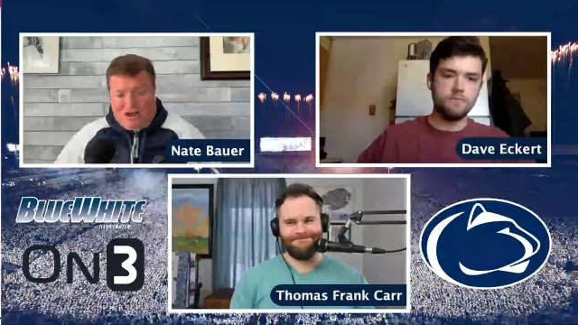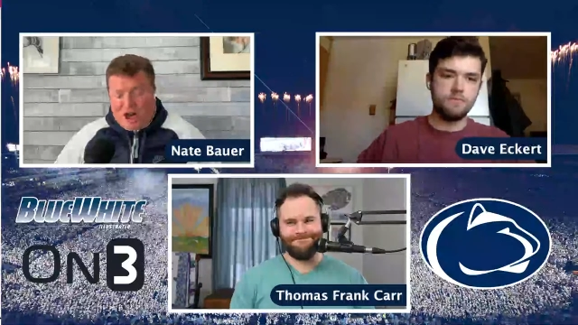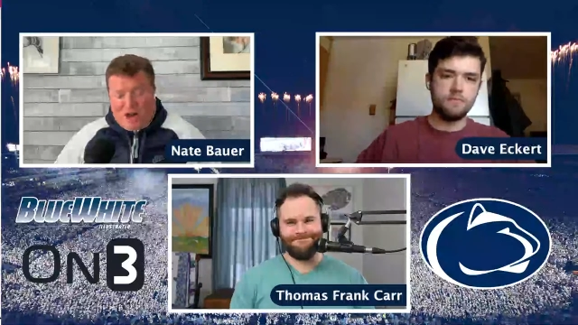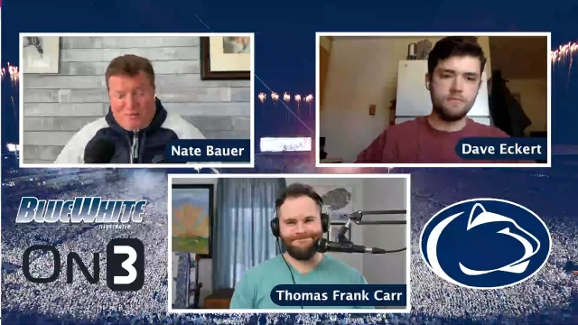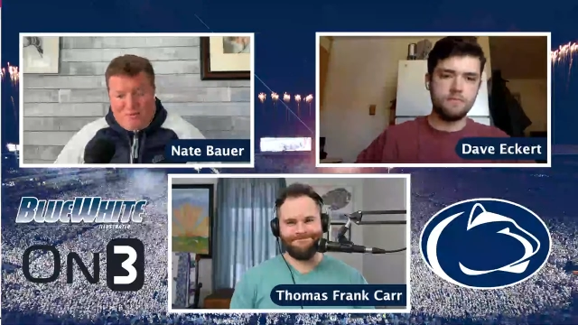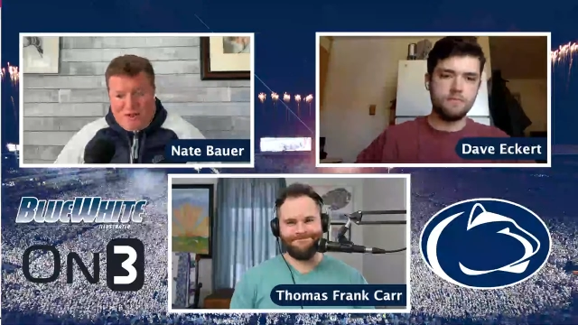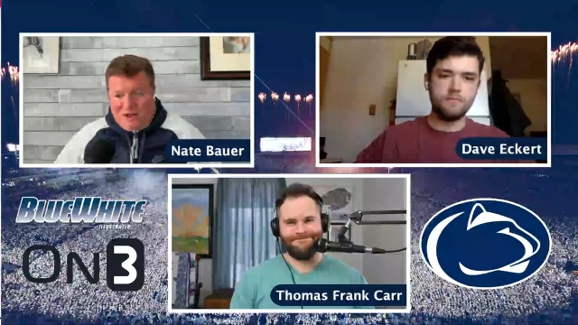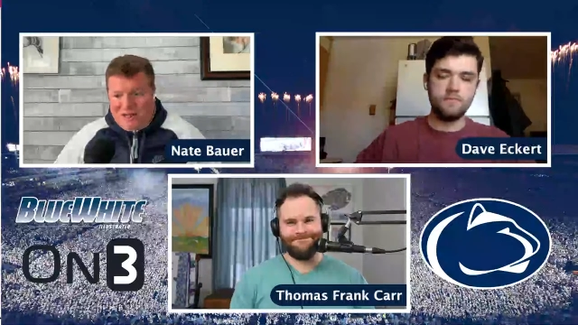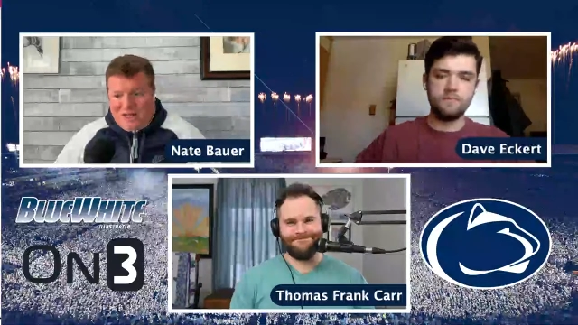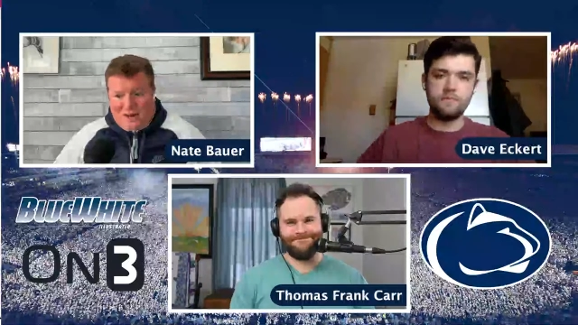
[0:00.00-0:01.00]
Speaker 1: dumb
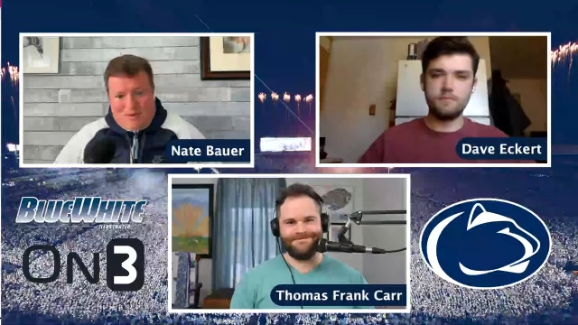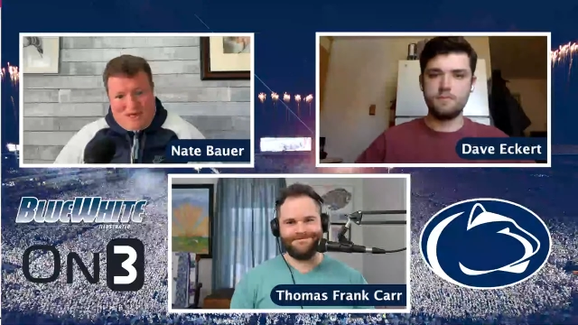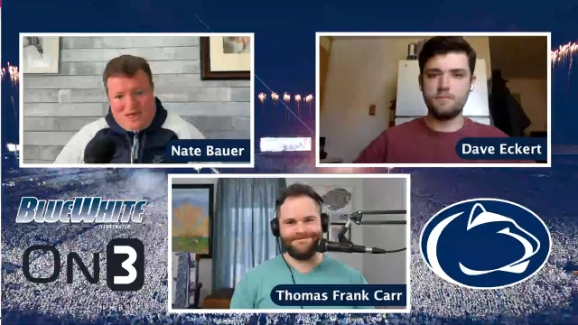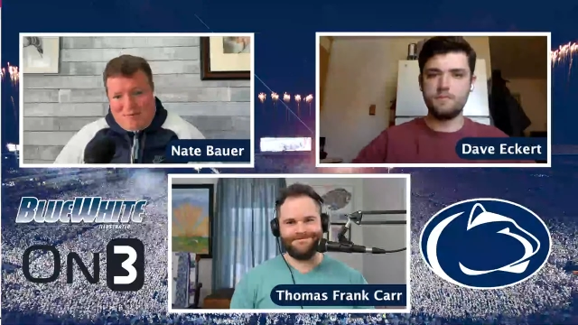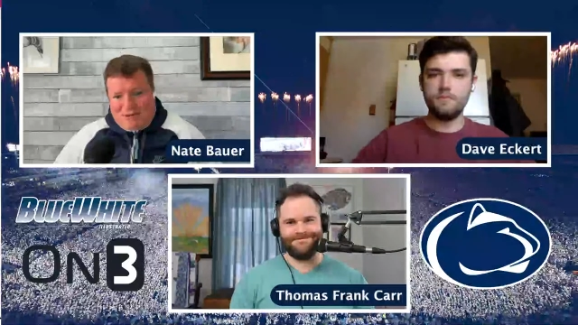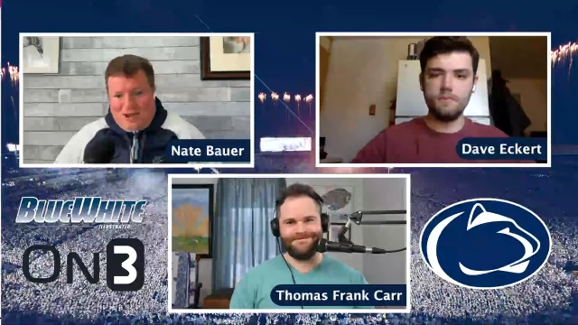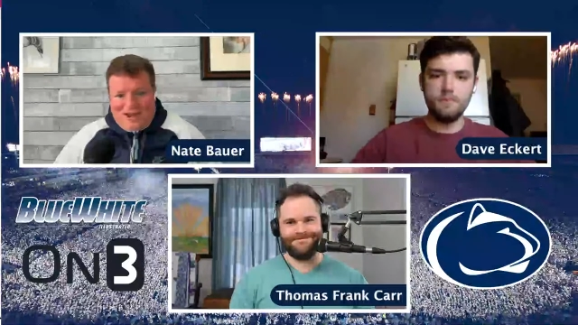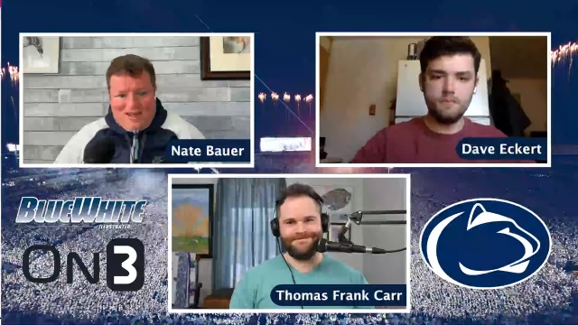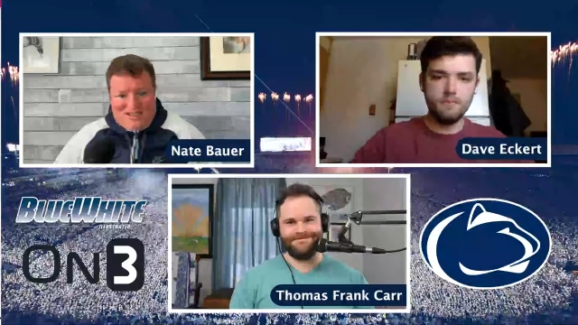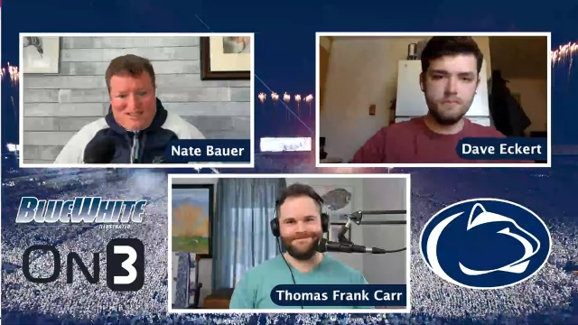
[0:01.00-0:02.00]
gimmicky
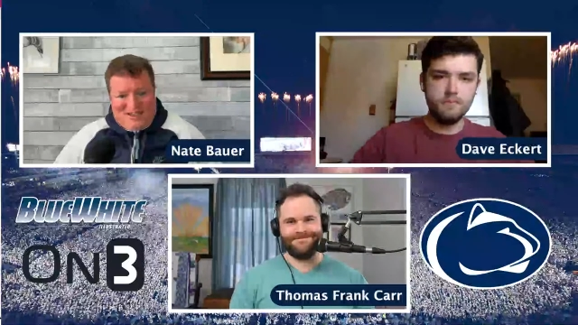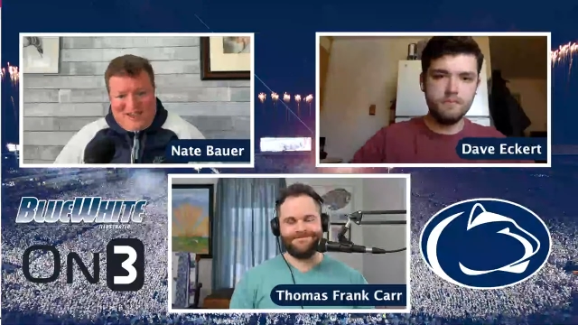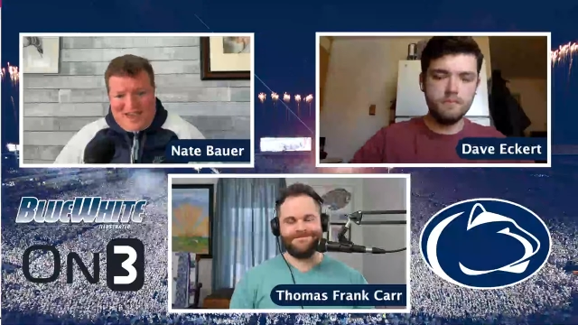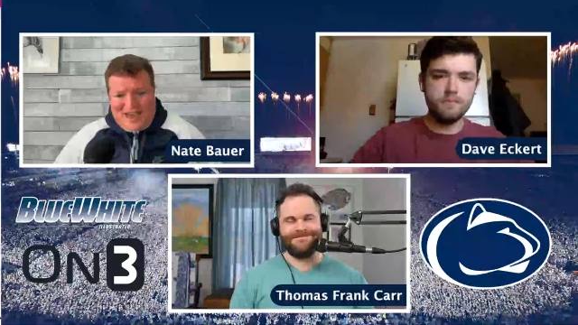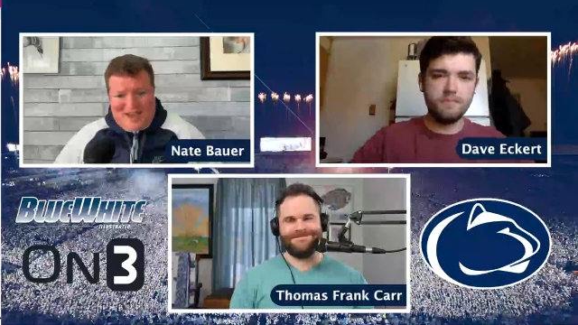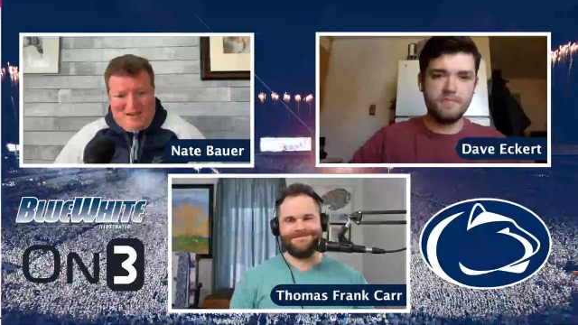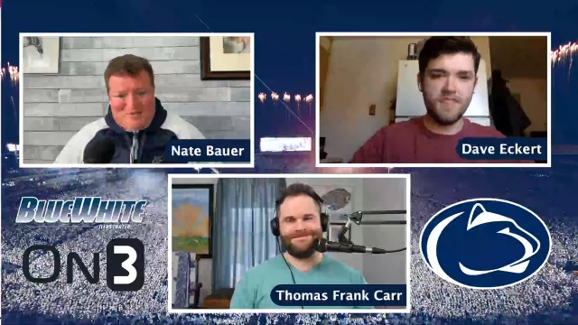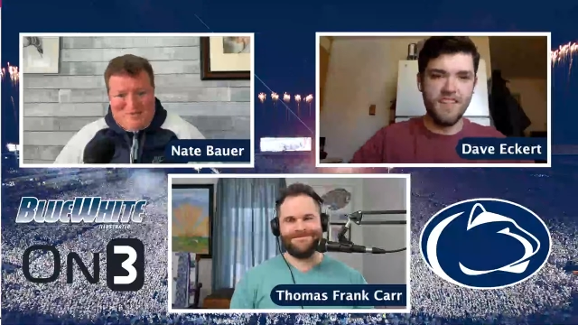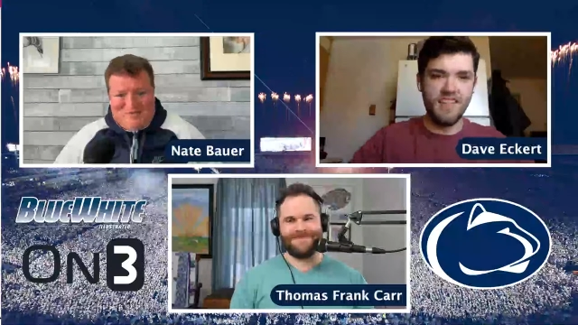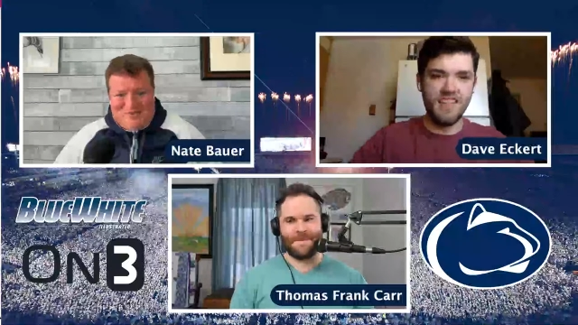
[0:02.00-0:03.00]
plays a
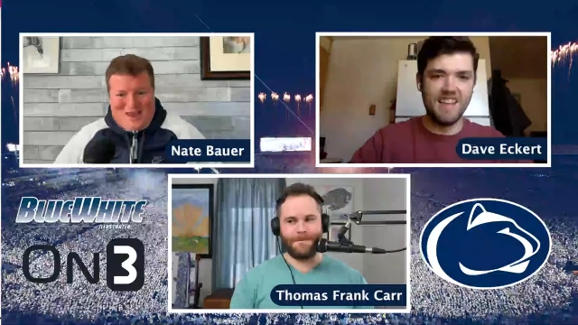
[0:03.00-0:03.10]
game